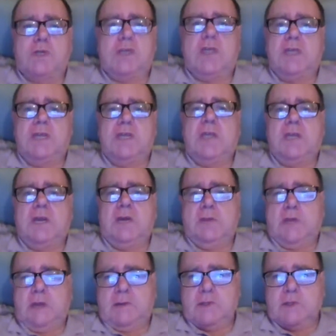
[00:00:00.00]
you know
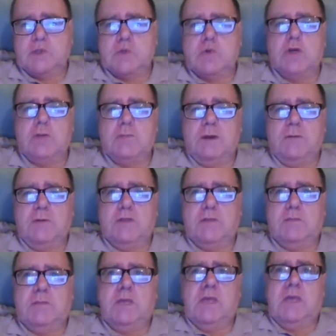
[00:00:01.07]
how to talk about
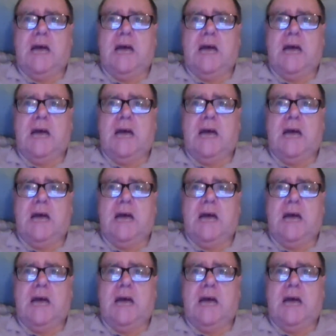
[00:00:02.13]
them